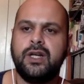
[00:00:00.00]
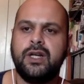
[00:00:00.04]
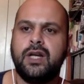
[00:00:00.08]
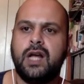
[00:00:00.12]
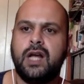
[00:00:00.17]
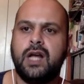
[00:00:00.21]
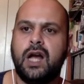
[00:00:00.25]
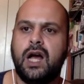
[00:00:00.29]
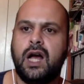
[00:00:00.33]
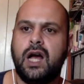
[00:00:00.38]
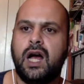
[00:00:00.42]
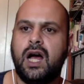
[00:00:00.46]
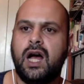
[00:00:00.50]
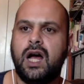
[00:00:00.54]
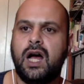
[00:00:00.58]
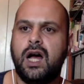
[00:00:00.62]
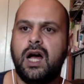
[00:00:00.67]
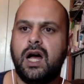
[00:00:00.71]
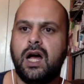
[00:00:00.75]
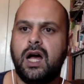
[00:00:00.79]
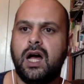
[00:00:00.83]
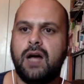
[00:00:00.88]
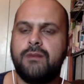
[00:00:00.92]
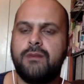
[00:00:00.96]

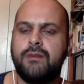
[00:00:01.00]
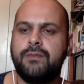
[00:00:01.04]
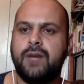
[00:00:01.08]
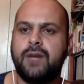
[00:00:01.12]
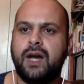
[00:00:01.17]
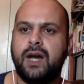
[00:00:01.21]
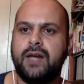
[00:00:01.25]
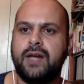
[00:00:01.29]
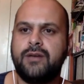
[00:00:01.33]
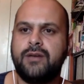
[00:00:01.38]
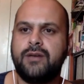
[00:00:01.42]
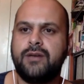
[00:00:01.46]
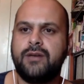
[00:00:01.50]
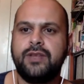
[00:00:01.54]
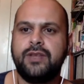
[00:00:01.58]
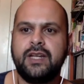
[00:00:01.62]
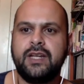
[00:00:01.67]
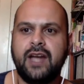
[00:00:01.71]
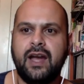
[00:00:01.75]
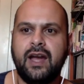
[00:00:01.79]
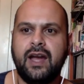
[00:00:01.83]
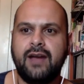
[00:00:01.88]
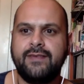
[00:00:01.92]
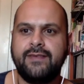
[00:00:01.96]
I don't think
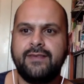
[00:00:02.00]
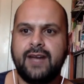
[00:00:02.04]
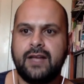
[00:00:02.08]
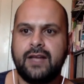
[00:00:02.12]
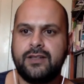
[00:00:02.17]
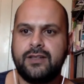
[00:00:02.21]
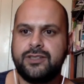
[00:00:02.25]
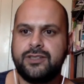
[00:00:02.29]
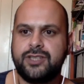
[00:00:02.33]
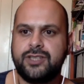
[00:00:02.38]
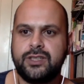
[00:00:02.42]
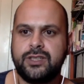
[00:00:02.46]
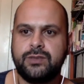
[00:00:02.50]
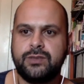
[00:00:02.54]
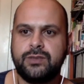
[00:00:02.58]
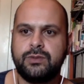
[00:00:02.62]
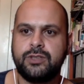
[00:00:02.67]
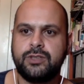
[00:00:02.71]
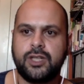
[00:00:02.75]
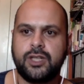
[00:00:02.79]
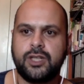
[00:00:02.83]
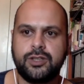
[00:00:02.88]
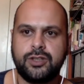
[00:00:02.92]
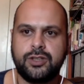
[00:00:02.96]
I have allergies,
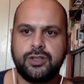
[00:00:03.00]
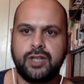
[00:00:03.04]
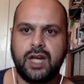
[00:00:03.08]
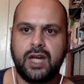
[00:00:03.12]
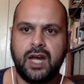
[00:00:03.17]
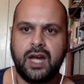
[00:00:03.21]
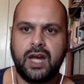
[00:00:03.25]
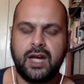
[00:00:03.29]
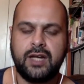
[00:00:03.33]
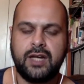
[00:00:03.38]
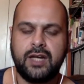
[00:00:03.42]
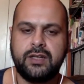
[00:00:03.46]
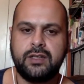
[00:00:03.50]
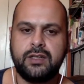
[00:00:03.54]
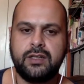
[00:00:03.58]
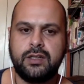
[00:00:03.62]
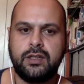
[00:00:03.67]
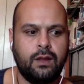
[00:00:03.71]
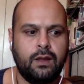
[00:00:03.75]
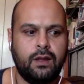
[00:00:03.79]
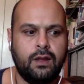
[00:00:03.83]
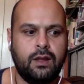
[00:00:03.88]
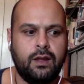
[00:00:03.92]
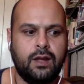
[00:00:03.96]
which I should add.
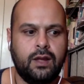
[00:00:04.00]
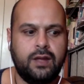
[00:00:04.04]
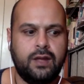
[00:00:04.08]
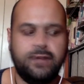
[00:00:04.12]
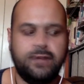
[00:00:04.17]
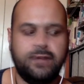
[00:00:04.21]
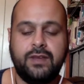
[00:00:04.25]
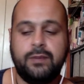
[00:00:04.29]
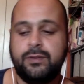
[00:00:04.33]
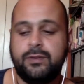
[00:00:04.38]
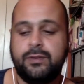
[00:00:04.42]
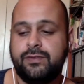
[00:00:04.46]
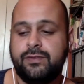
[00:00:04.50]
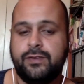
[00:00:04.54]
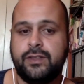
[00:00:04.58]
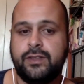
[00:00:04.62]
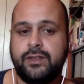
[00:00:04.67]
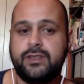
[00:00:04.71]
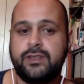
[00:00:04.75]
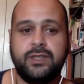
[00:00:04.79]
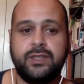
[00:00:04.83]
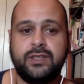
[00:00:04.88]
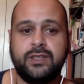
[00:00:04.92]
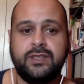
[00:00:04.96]
And if they prefer
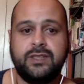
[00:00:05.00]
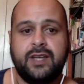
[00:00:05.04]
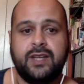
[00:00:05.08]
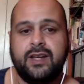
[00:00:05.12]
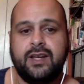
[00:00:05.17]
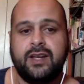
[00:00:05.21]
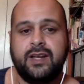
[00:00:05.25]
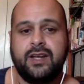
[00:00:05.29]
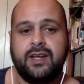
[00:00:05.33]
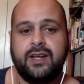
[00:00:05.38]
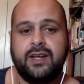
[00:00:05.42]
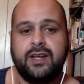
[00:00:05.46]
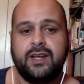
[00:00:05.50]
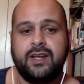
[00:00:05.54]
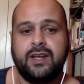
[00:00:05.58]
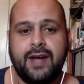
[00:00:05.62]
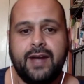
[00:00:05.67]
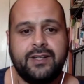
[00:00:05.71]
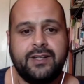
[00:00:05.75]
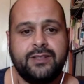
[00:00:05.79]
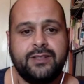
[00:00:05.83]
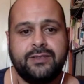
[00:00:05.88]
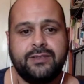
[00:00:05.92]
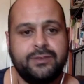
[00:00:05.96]
to get a
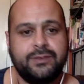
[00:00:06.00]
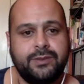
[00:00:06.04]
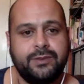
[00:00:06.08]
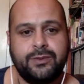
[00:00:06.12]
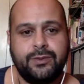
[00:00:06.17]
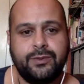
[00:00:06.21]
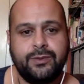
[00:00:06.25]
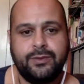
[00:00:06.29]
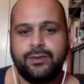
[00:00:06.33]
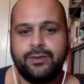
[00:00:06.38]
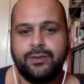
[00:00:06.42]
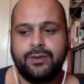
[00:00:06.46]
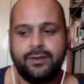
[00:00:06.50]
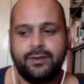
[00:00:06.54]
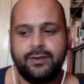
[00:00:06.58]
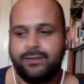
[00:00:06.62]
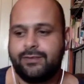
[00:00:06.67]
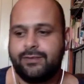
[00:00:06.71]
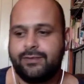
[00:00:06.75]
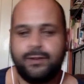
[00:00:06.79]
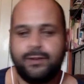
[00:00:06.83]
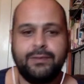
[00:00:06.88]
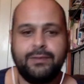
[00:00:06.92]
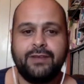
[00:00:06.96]
pattern
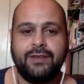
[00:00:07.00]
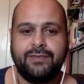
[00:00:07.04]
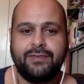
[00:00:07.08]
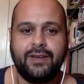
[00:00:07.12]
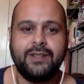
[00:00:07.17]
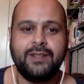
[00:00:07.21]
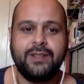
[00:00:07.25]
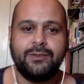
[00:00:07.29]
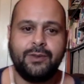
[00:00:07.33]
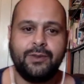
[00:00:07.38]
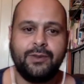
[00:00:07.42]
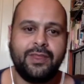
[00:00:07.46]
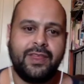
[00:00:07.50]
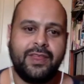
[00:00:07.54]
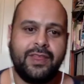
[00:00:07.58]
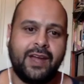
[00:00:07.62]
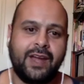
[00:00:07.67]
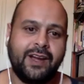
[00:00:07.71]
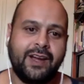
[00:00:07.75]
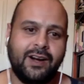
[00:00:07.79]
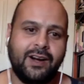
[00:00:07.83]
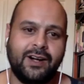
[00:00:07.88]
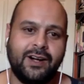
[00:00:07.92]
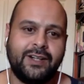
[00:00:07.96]
from the fund with the
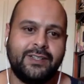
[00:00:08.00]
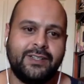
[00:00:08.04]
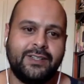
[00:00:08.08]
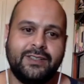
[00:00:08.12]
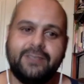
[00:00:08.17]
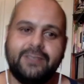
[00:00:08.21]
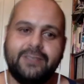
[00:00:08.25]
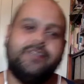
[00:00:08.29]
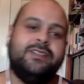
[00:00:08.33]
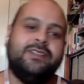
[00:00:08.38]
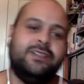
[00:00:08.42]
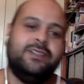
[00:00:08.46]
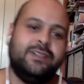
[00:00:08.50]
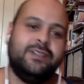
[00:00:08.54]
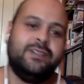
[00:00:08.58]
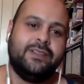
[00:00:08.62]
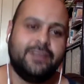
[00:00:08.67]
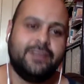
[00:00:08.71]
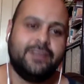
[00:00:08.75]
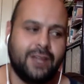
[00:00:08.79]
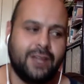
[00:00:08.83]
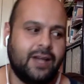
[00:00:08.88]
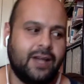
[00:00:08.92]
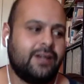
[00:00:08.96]
yarn,
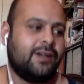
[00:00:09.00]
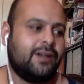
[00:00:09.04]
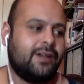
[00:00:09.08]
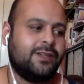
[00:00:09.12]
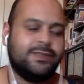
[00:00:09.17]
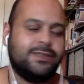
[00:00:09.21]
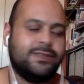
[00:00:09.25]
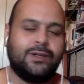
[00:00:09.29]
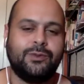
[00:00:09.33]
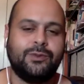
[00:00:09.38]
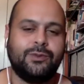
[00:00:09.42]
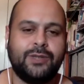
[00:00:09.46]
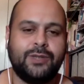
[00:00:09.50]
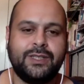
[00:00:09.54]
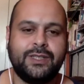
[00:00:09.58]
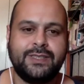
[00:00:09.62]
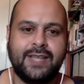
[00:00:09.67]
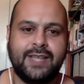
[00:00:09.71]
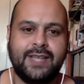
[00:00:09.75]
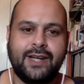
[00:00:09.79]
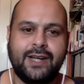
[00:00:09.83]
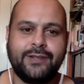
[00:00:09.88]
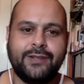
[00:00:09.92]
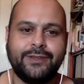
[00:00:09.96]
that also works
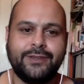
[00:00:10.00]
out.